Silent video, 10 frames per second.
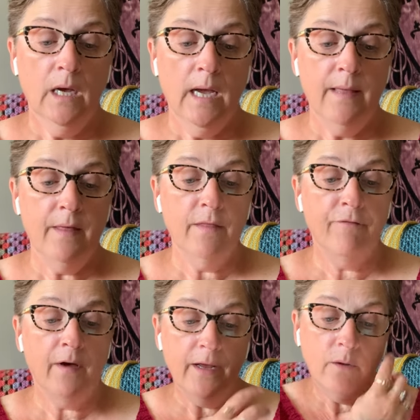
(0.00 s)
And then the
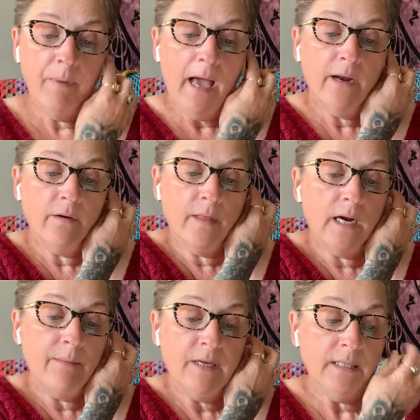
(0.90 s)
final pattern that
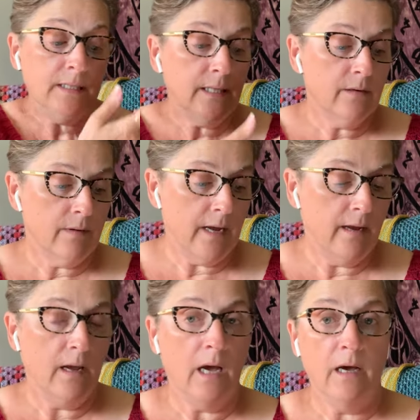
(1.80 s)
I'm
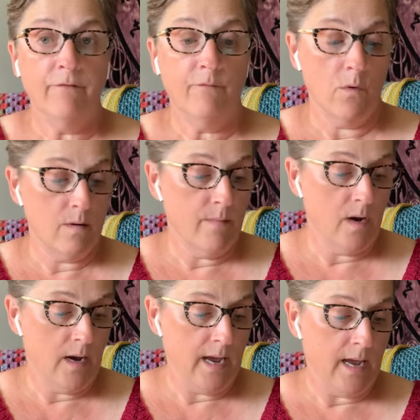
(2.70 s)
considering uh, for
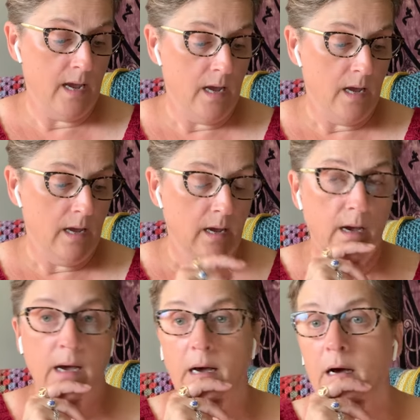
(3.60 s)
my
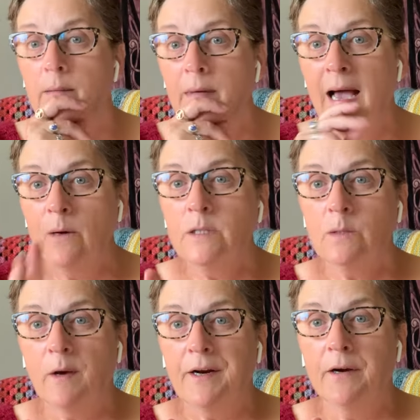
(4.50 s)
um, house
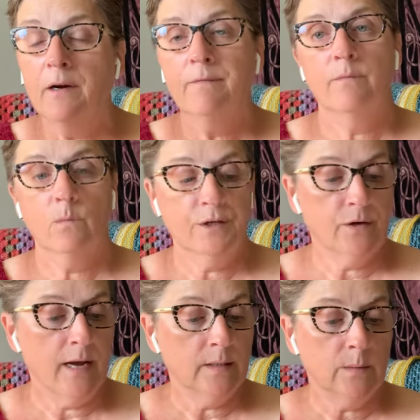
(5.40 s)
sweater, winter
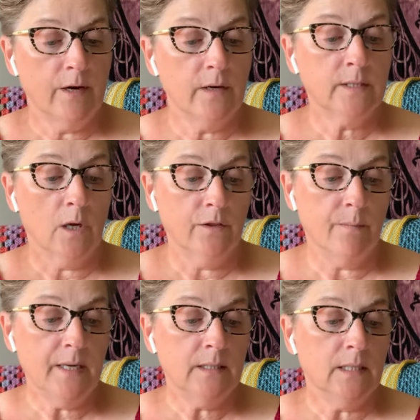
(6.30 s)
house sweater, is called the
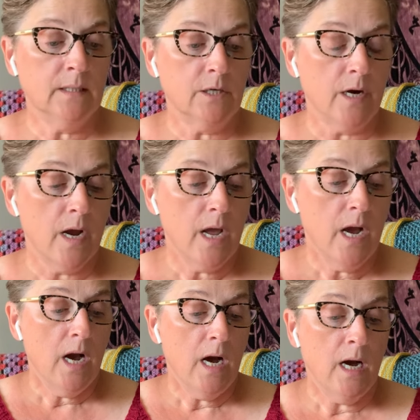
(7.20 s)
Big Sister.
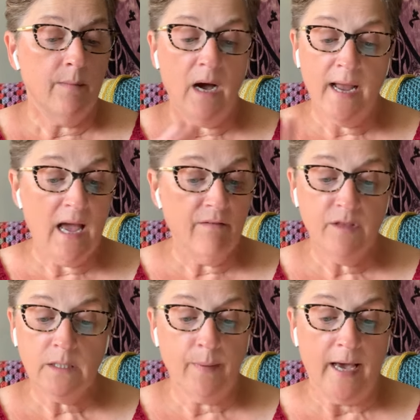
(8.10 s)
Um, I have
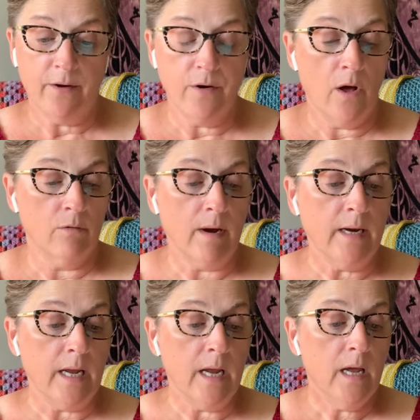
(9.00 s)
this pattern
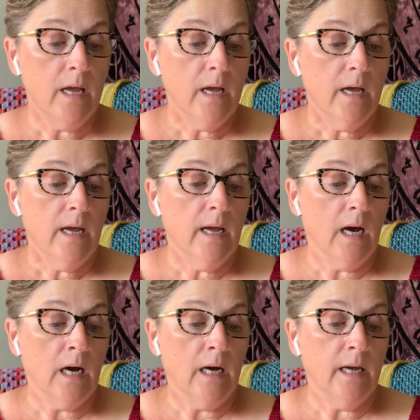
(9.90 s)
already.
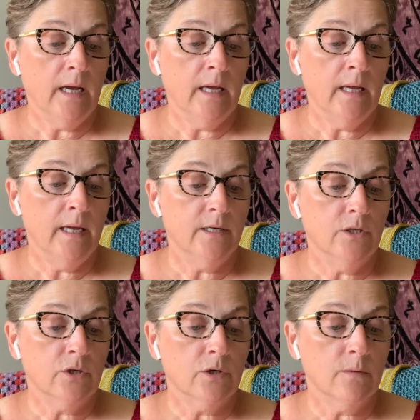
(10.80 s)
Uh,
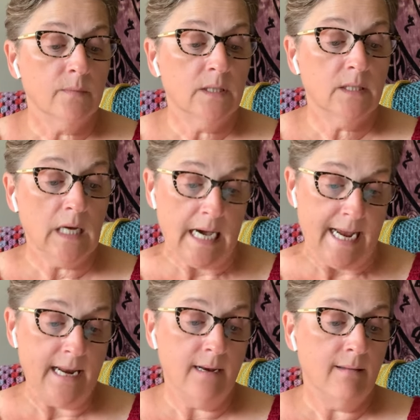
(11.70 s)

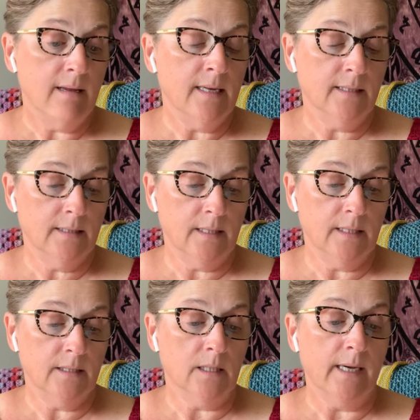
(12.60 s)
Hintermstein is the
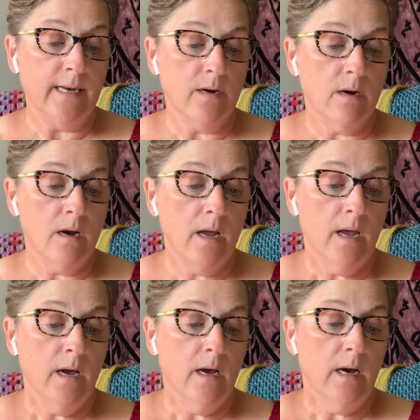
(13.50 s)
designer.
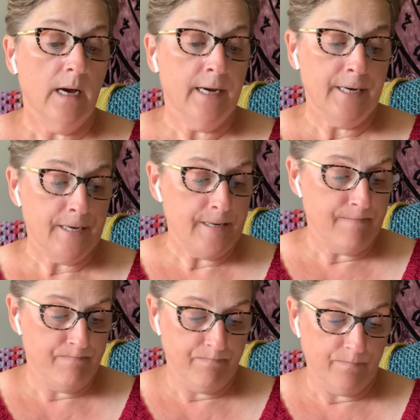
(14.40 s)

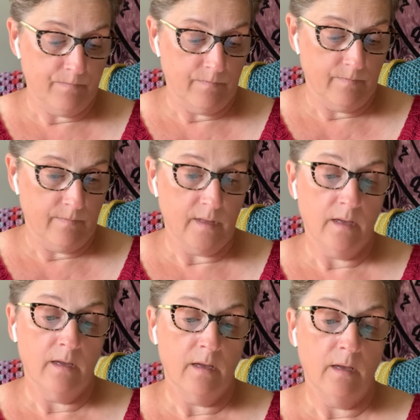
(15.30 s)
Um,
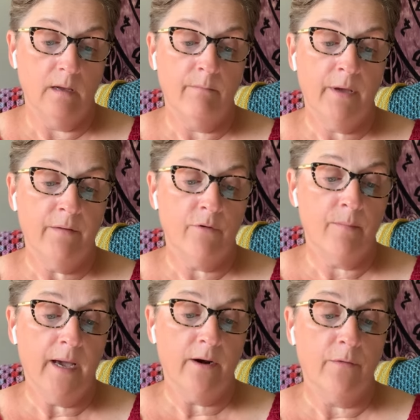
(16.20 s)
paid for a
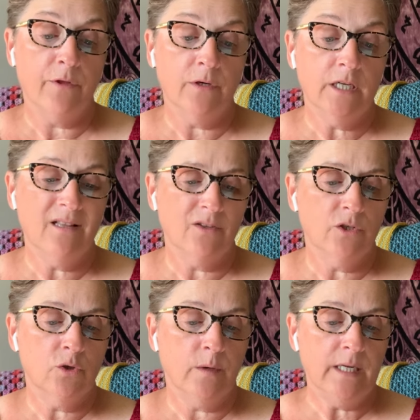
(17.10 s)
pattern,
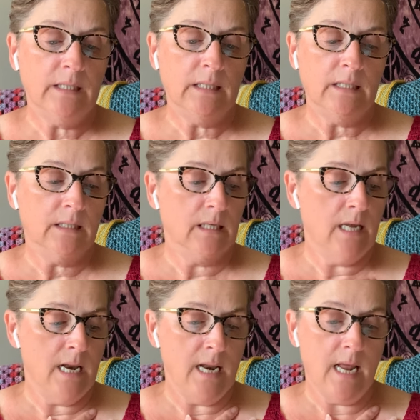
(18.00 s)
$13.20
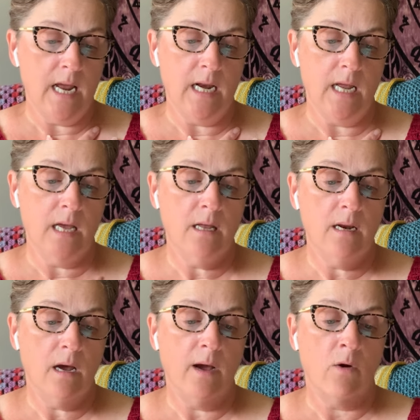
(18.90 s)

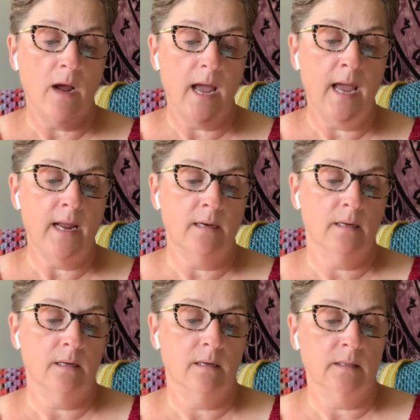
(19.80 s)
Canadian or
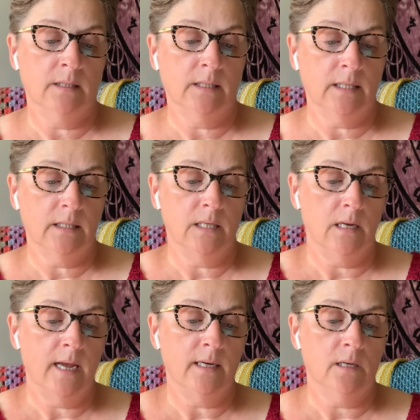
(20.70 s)

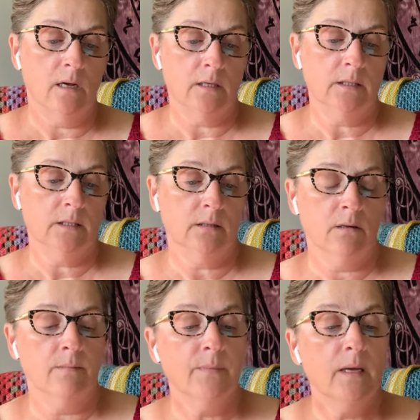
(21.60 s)
$8.60, $8
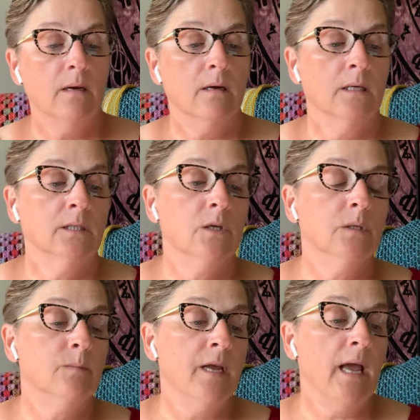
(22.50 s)
or
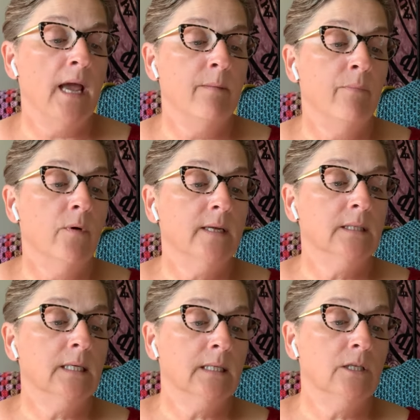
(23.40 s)
excuse me,
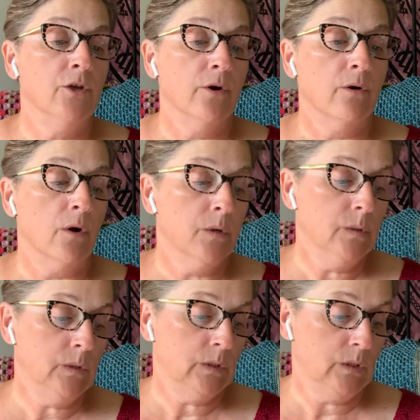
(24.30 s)
8.6
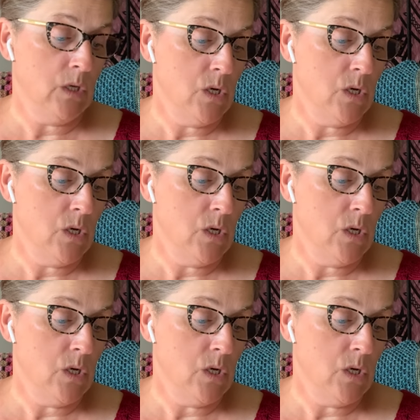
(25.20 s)
euros.